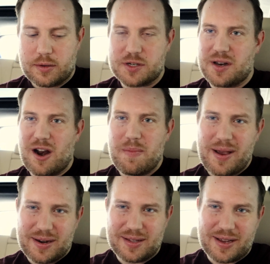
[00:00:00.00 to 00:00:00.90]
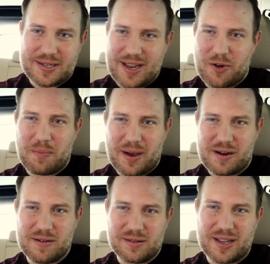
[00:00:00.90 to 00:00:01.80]
There's an airbag like down by
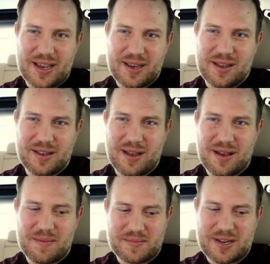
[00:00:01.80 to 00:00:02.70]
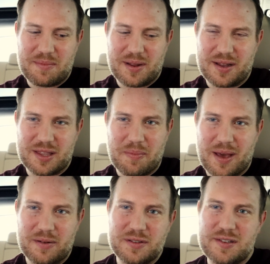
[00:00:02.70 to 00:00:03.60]
your leg, down by like the
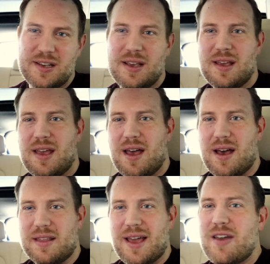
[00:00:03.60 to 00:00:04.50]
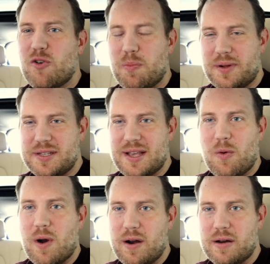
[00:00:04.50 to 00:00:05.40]
pedals. They had to replace
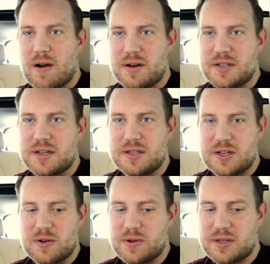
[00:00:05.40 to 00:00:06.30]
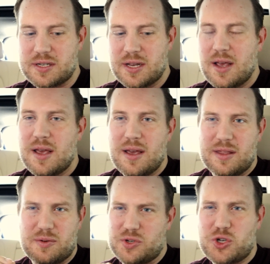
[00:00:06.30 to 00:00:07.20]
that wiring harness because there was
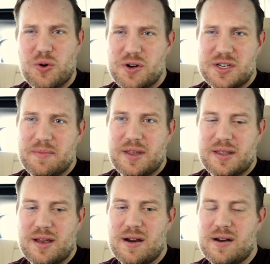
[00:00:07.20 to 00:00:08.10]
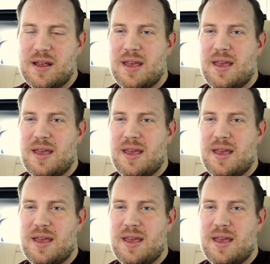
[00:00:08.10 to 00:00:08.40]
a short or something there.